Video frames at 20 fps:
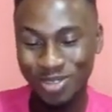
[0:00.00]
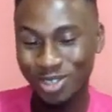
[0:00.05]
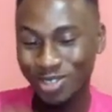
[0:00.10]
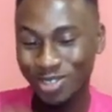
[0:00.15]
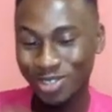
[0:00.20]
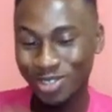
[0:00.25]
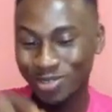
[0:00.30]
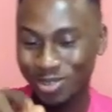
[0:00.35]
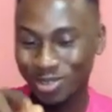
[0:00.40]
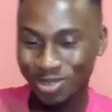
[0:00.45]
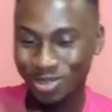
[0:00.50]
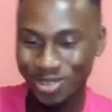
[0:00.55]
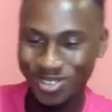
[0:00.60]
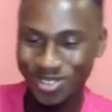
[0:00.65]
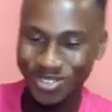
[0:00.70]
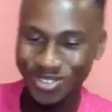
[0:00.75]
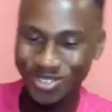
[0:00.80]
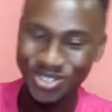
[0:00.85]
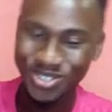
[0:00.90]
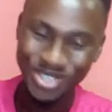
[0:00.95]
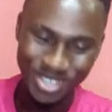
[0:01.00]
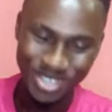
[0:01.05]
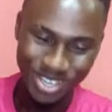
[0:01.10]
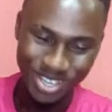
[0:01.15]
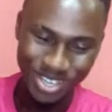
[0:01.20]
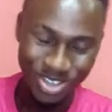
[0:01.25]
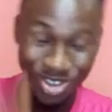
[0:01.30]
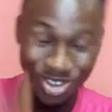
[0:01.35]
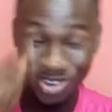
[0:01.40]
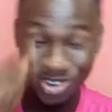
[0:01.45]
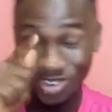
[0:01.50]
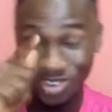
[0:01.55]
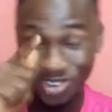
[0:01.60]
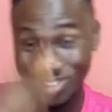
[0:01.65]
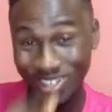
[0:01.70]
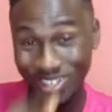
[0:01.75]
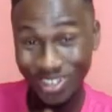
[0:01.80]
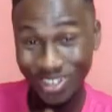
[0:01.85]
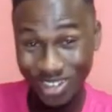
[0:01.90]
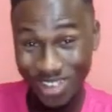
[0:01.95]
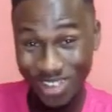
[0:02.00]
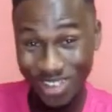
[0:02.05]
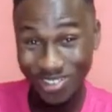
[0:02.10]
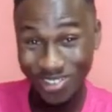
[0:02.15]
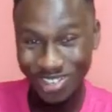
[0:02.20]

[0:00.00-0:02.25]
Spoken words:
because if you do, you're gonna create another